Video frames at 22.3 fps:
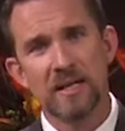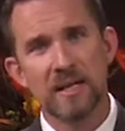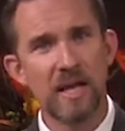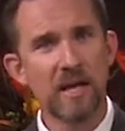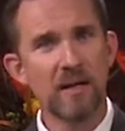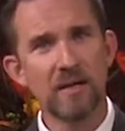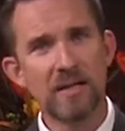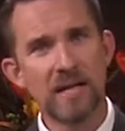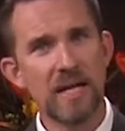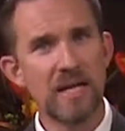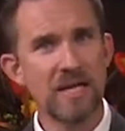
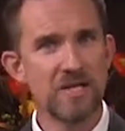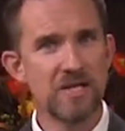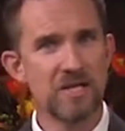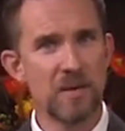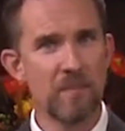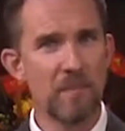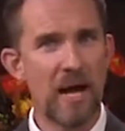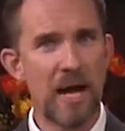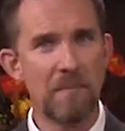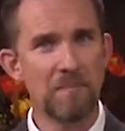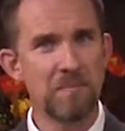they'll teach
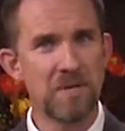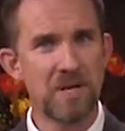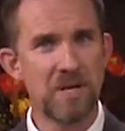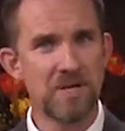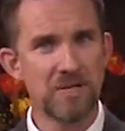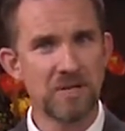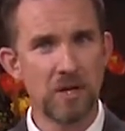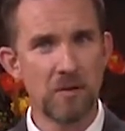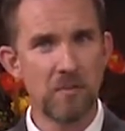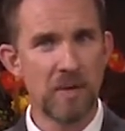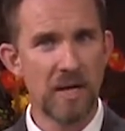that
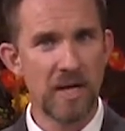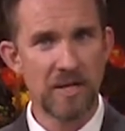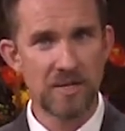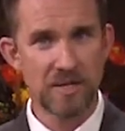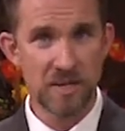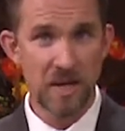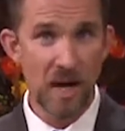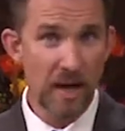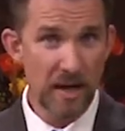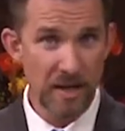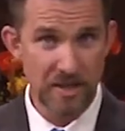baptism is
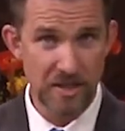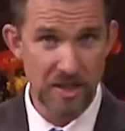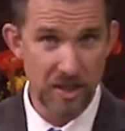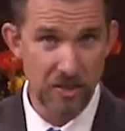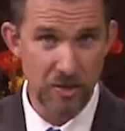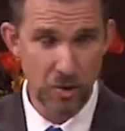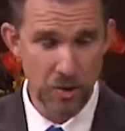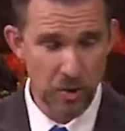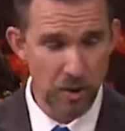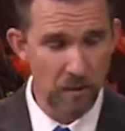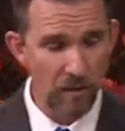not
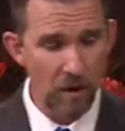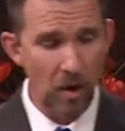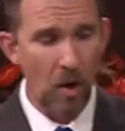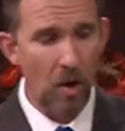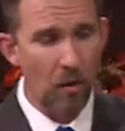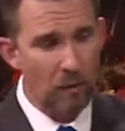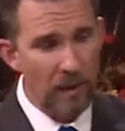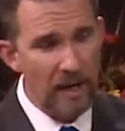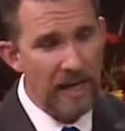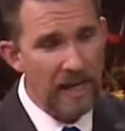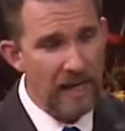essential. You've
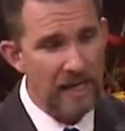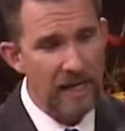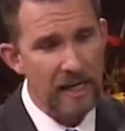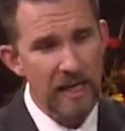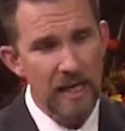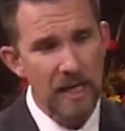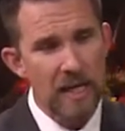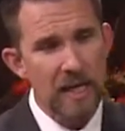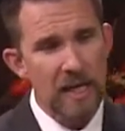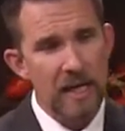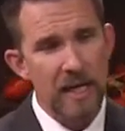
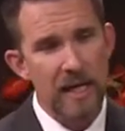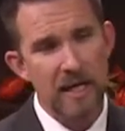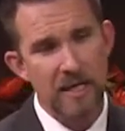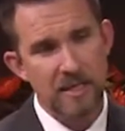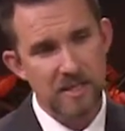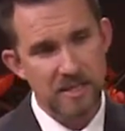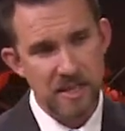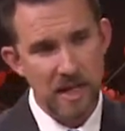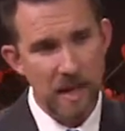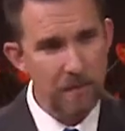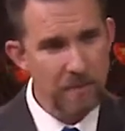already
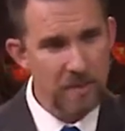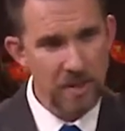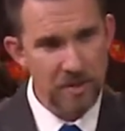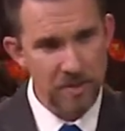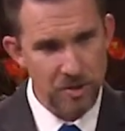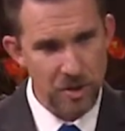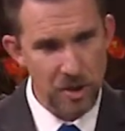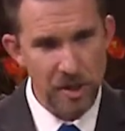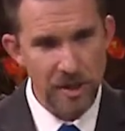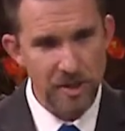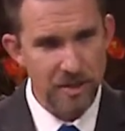accepted
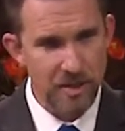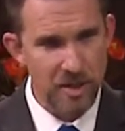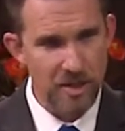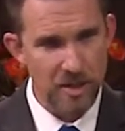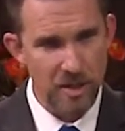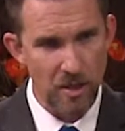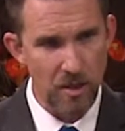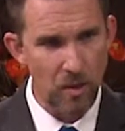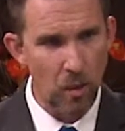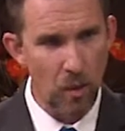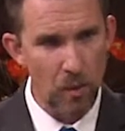Jesus
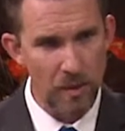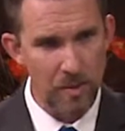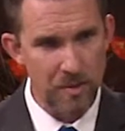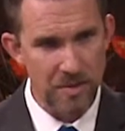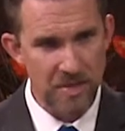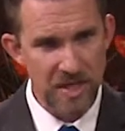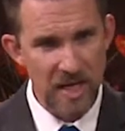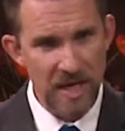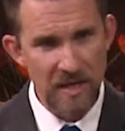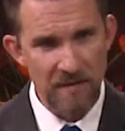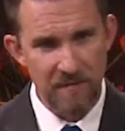as Lord or
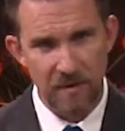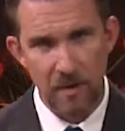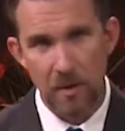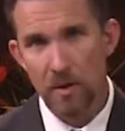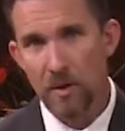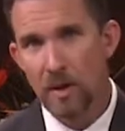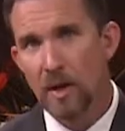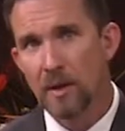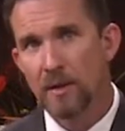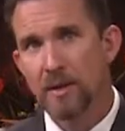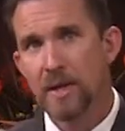
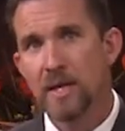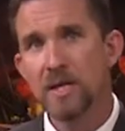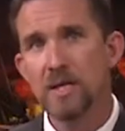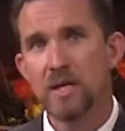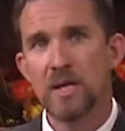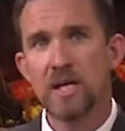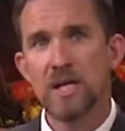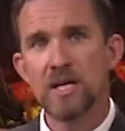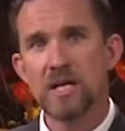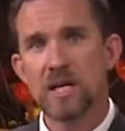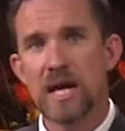Savior, then you
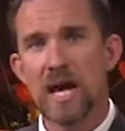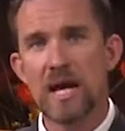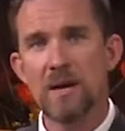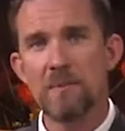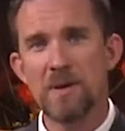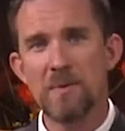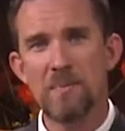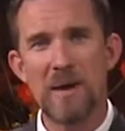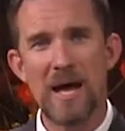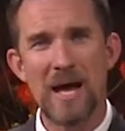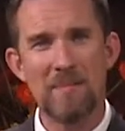need to kind of
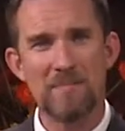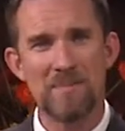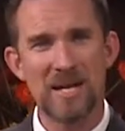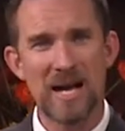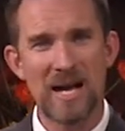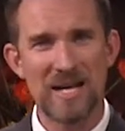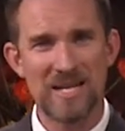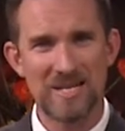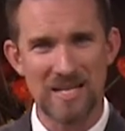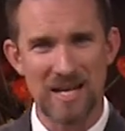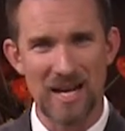be
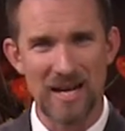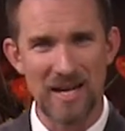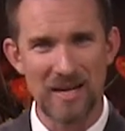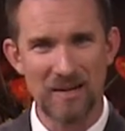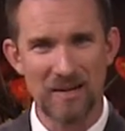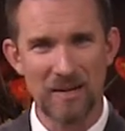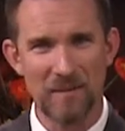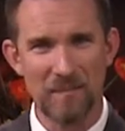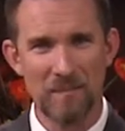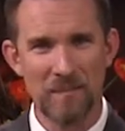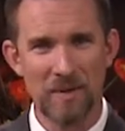baptized
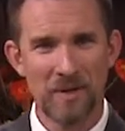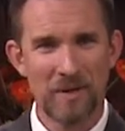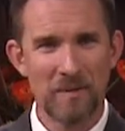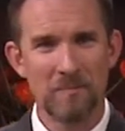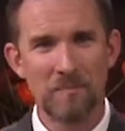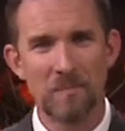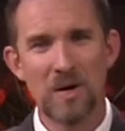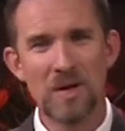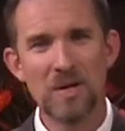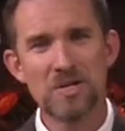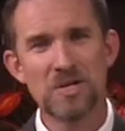later.
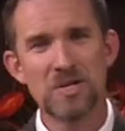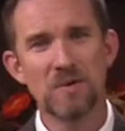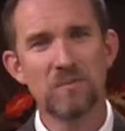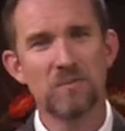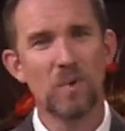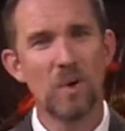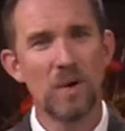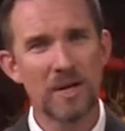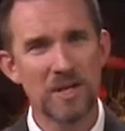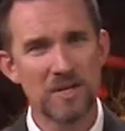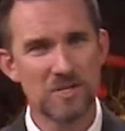Much of
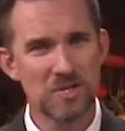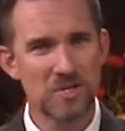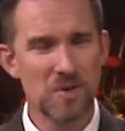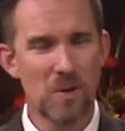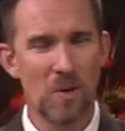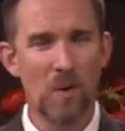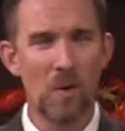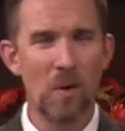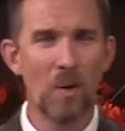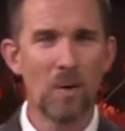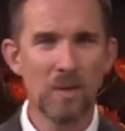what is
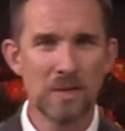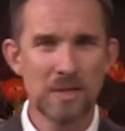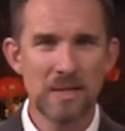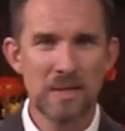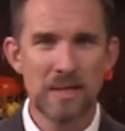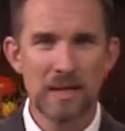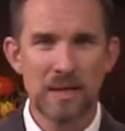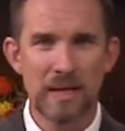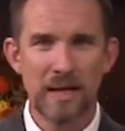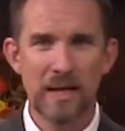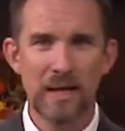taught
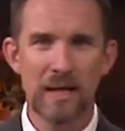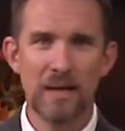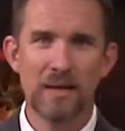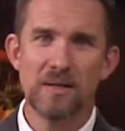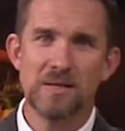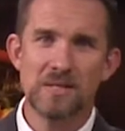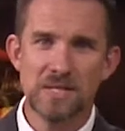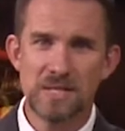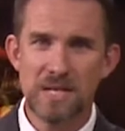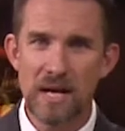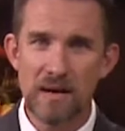
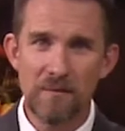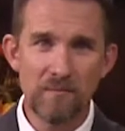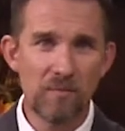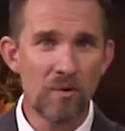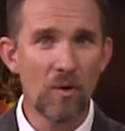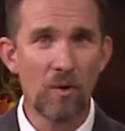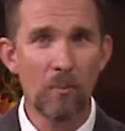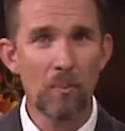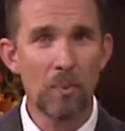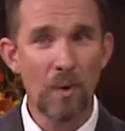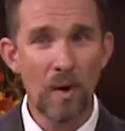in
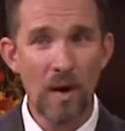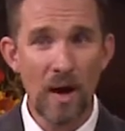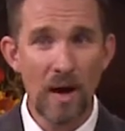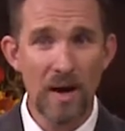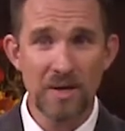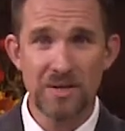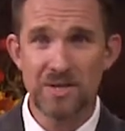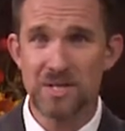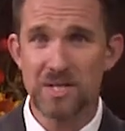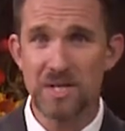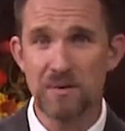several
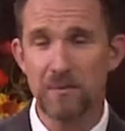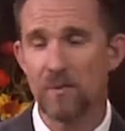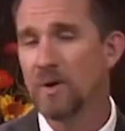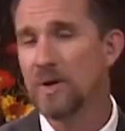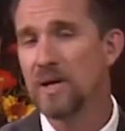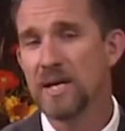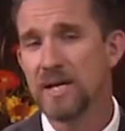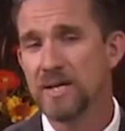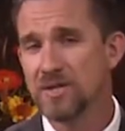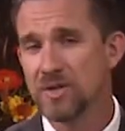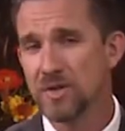Protestant
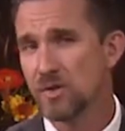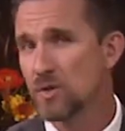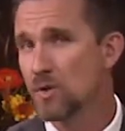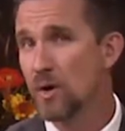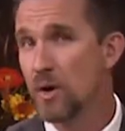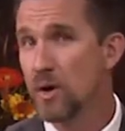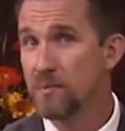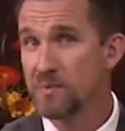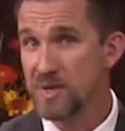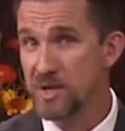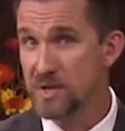religious
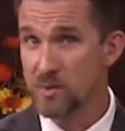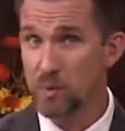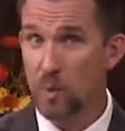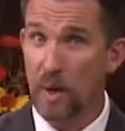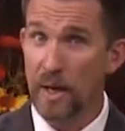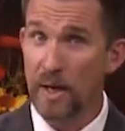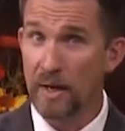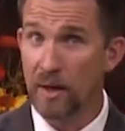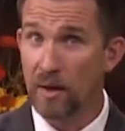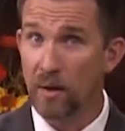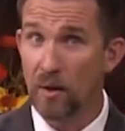groups as
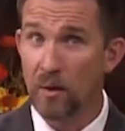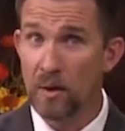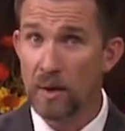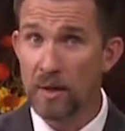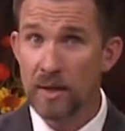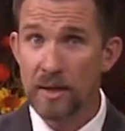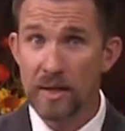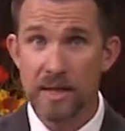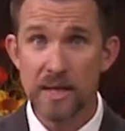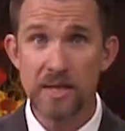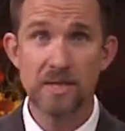well
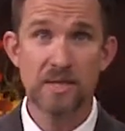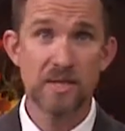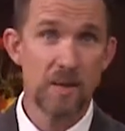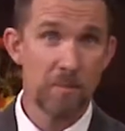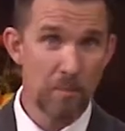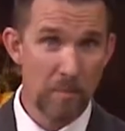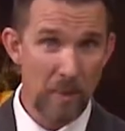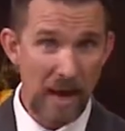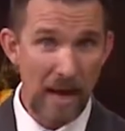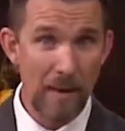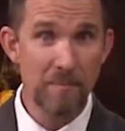is
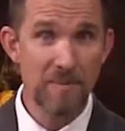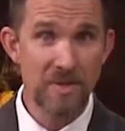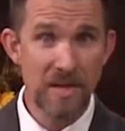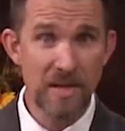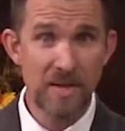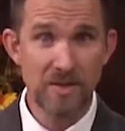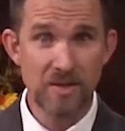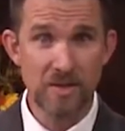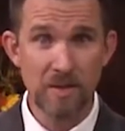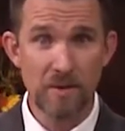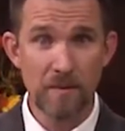that
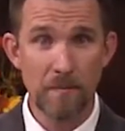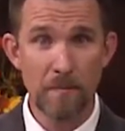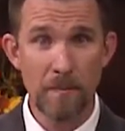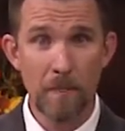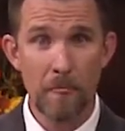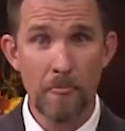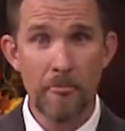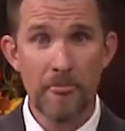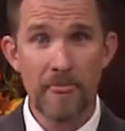baptism